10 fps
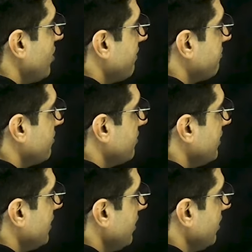have
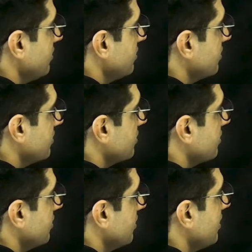things